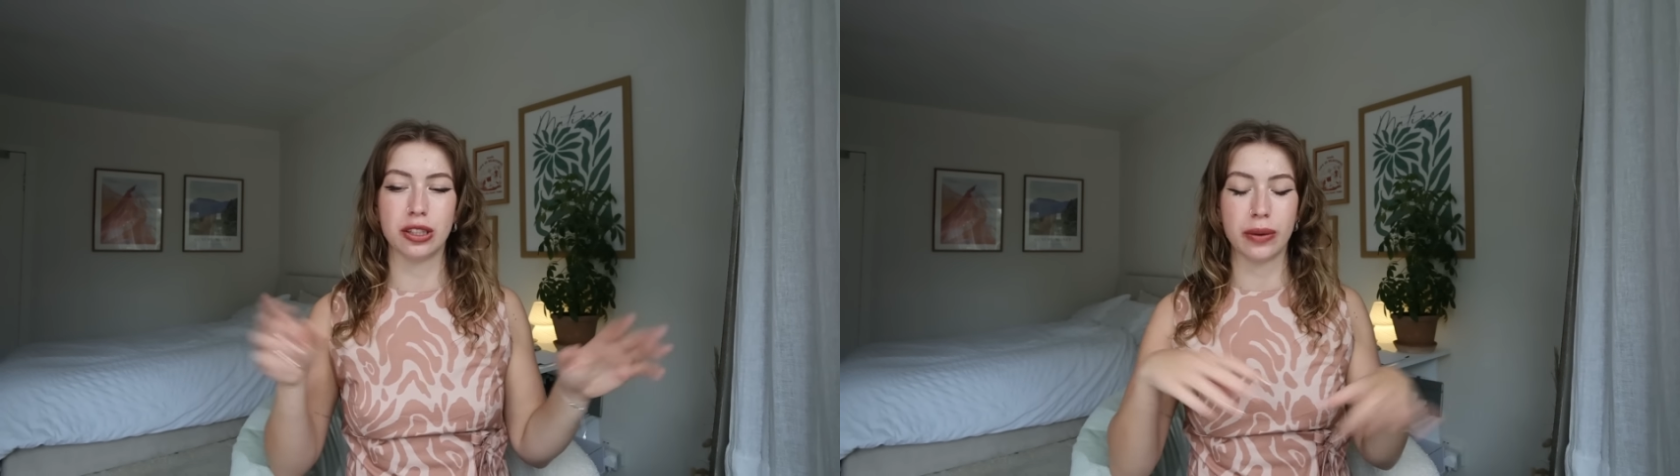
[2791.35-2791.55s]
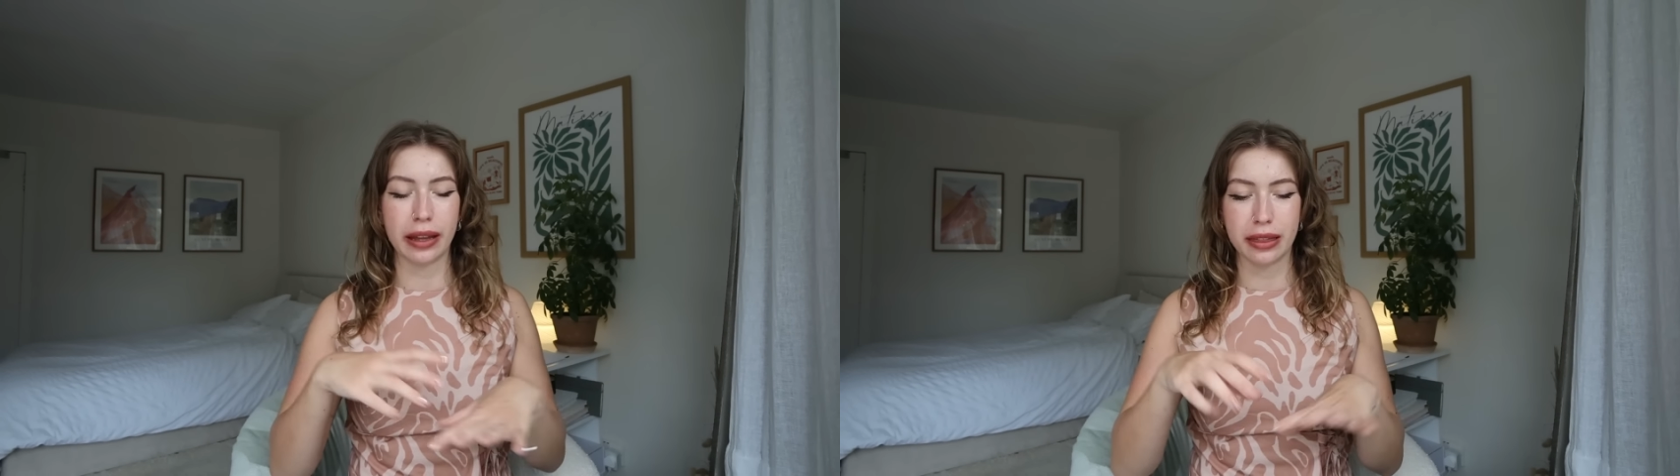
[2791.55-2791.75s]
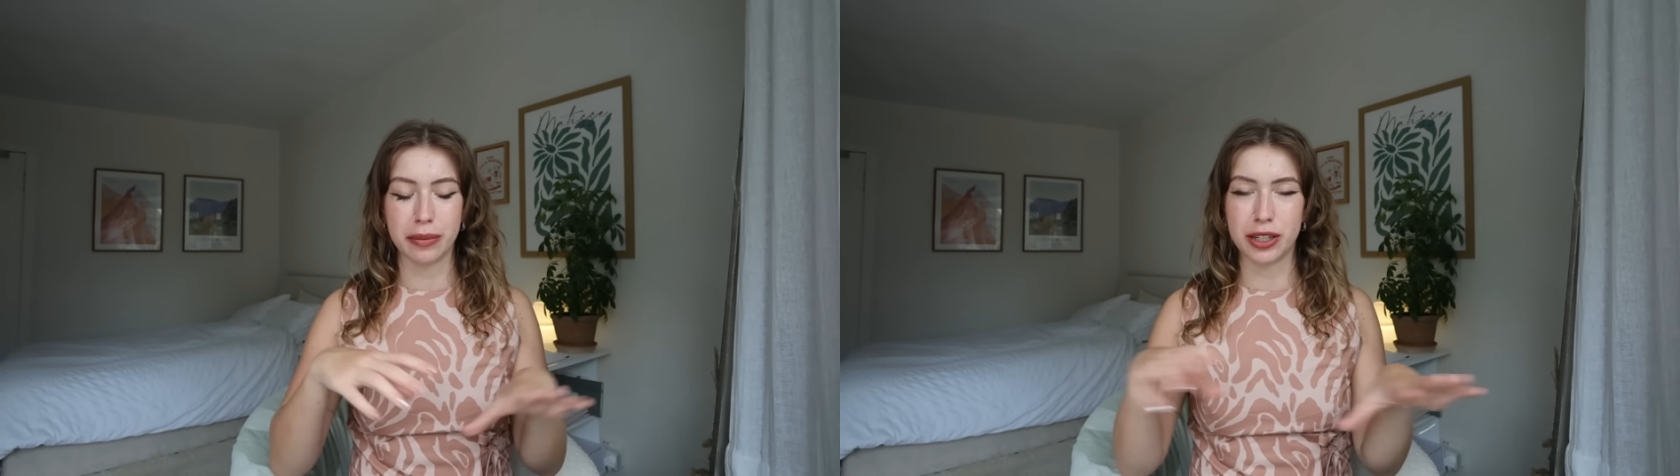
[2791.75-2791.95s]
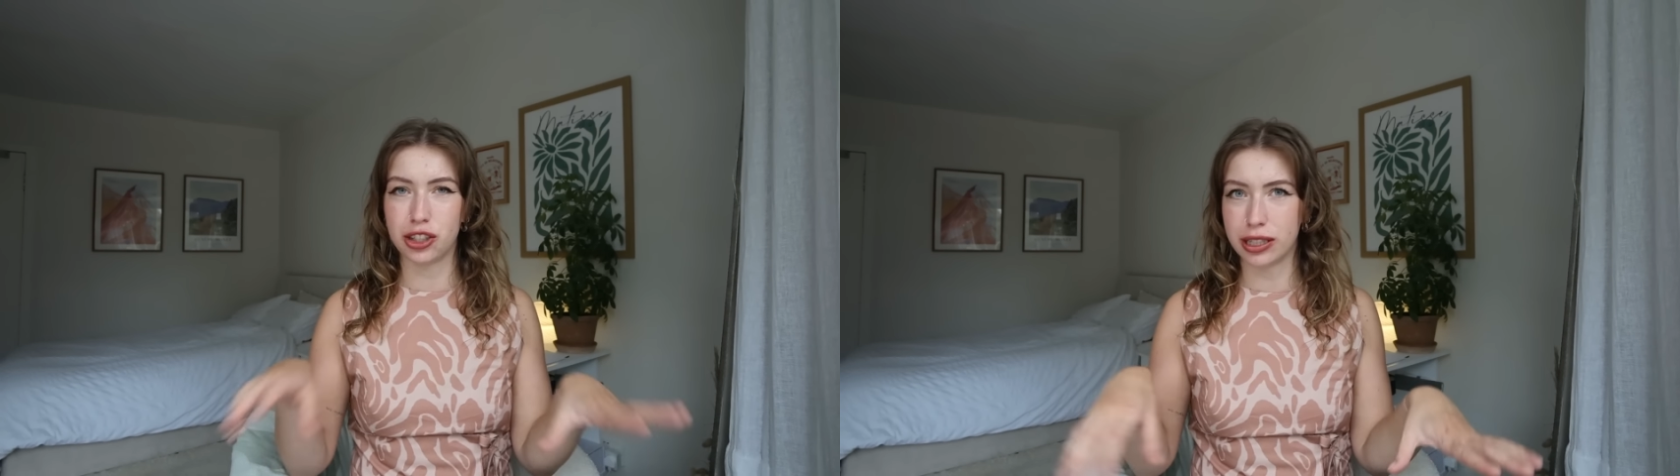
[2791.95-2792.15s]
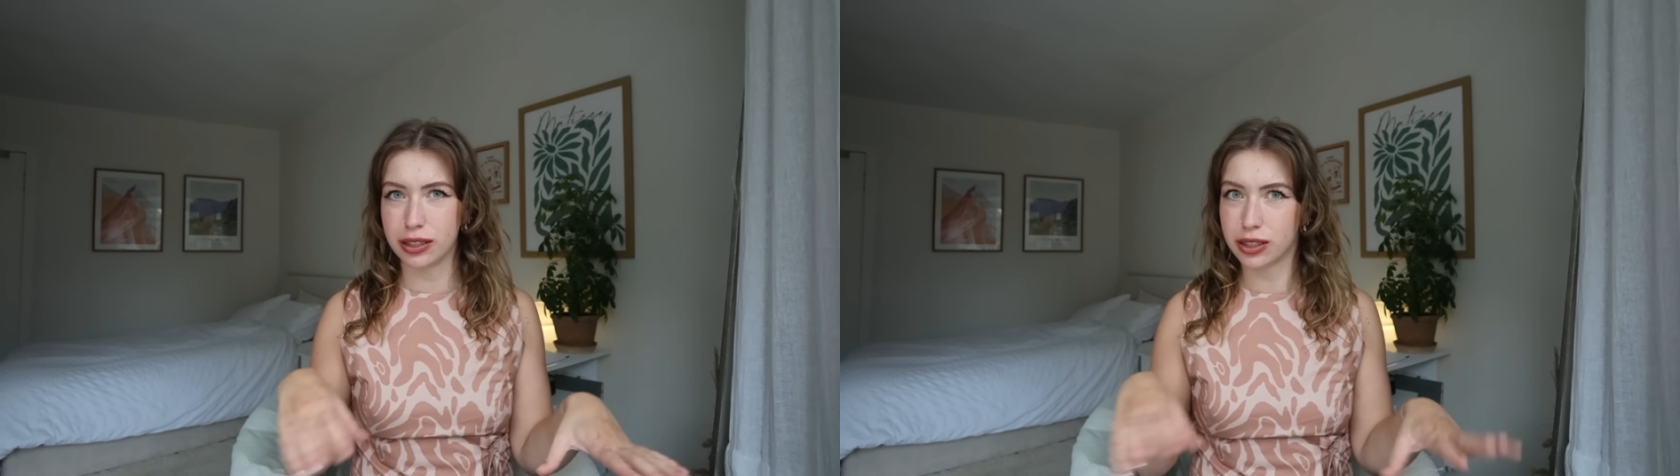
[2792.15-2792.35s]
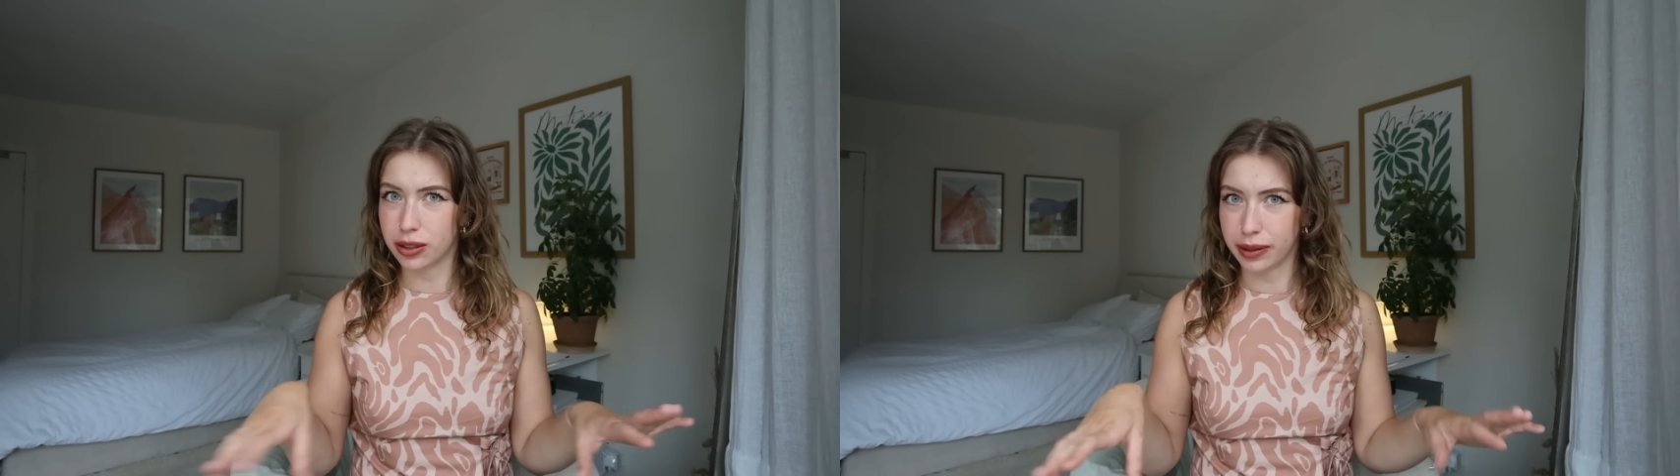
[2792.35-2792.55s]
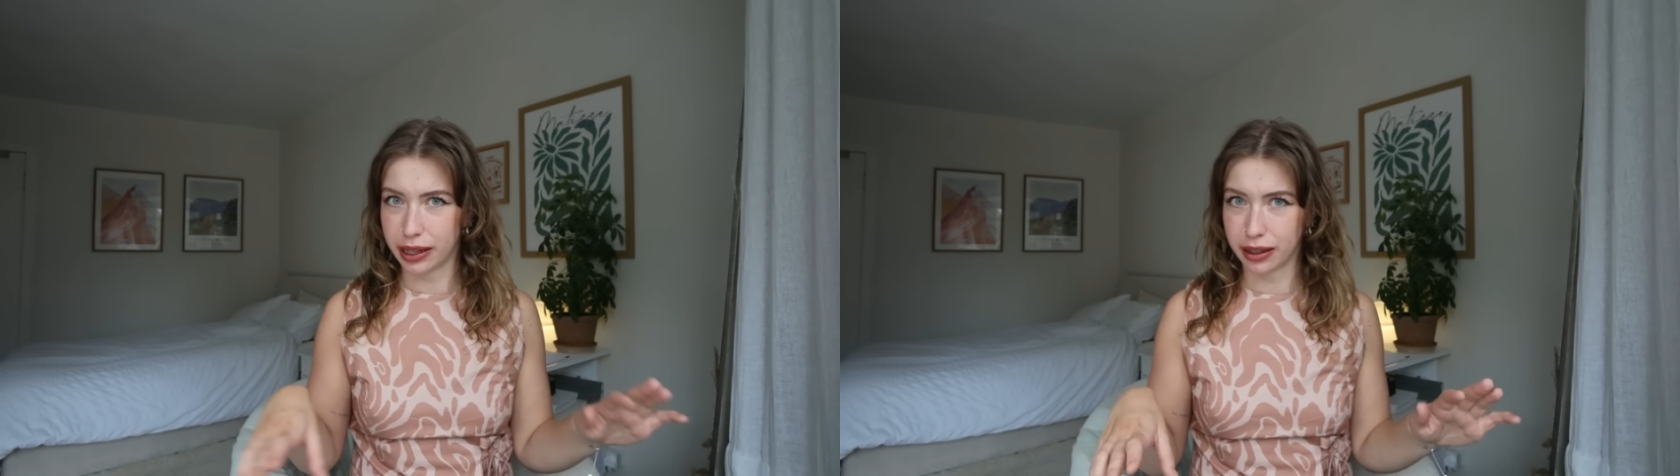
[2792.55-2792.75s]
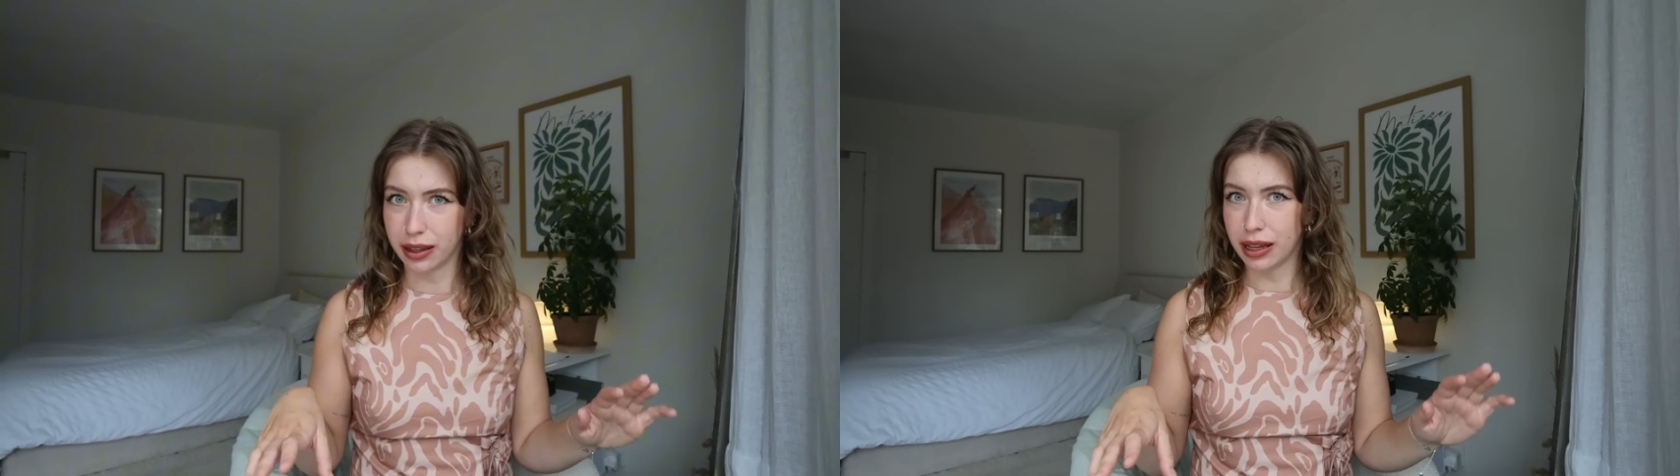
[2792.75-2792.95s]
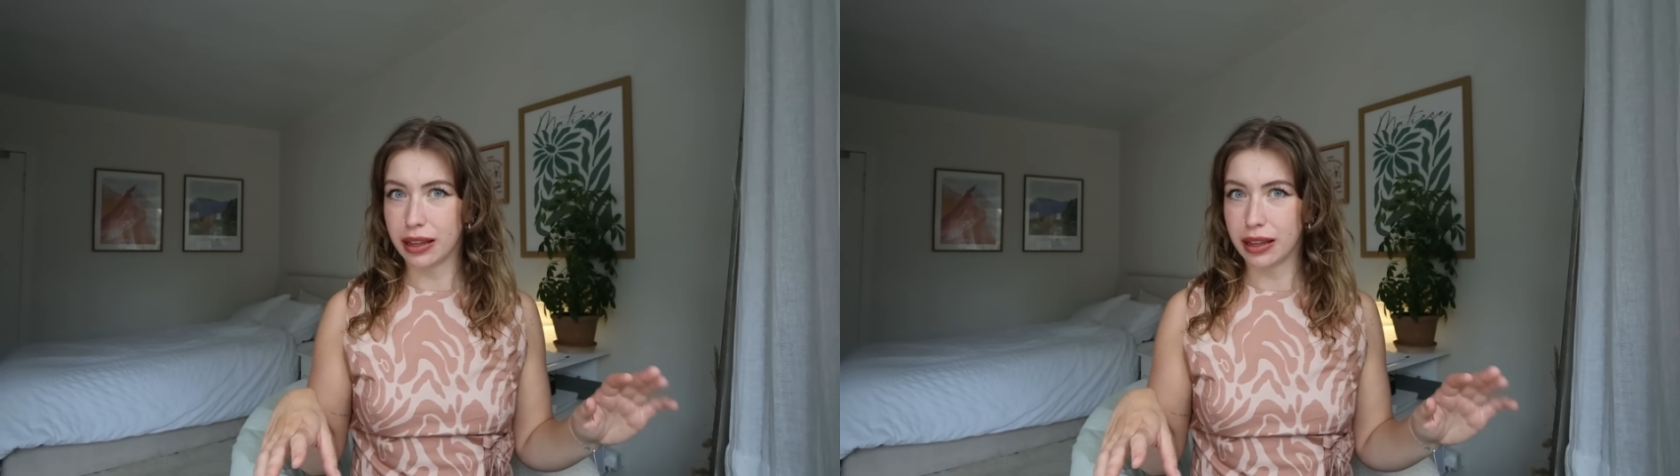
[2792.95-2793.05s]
doing the machine sewing,